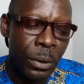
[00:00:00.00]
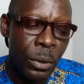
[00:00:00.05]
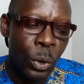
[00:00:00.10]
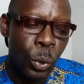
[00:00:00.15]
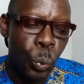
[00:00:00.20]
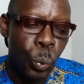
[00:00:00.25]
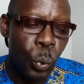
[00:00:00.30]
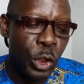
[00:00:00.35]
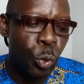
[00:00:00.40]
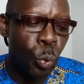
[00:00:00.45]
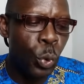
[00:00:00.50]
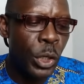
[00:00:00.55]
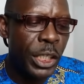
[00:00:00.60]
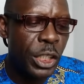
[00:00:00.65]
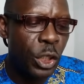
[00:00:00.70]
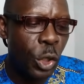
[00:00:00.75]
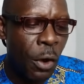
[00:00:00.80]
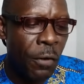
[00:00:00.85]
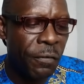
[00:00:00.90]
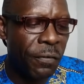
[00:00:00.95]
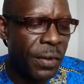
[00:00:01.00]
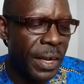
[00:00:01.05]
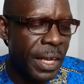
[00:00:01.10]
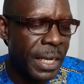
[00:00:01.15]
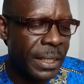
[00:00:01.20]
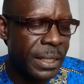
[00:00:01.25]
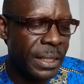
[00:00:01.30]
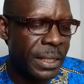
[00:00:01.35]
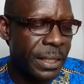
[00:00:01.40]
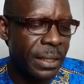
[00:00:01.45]
with which
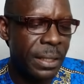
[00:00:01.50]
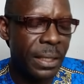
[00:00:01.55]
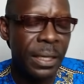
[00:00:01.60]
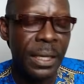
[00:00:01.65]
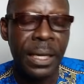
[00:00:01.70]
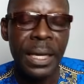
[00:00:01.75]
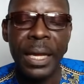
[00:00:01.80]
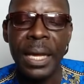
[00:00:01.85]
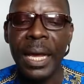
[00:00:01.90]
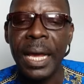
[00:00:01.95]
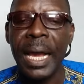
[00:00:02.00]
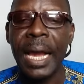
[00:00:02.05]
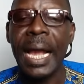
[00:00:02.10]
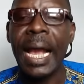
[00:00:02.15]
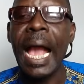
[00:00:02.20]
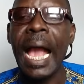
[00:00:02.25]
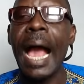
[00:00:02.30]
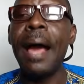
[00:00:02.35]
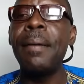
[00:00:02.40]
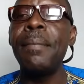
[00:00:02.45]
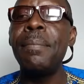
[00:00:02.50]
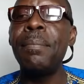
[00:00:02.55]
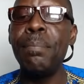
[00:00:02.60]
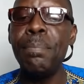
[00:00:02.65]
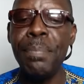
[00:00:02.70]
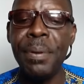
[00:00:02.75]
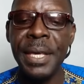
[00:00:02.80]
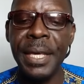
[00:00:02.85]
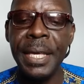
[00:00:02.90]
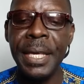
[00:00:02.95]
conflicts can
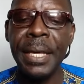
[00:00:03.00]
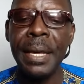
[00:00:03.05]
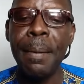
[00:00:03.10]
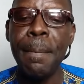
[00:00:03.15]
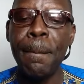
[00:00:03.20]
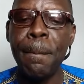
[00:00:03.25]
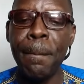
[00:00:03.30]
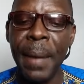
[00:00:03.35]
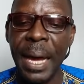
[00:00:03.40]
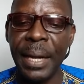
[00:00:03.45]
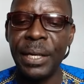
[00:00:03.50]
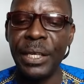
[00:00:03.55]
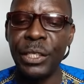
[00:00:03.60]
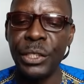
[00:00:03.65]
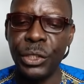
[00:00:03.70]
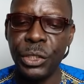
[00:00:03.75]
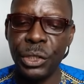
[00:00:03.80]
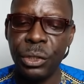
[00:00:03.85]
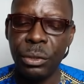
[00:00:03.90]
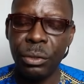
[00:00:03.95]
be managed.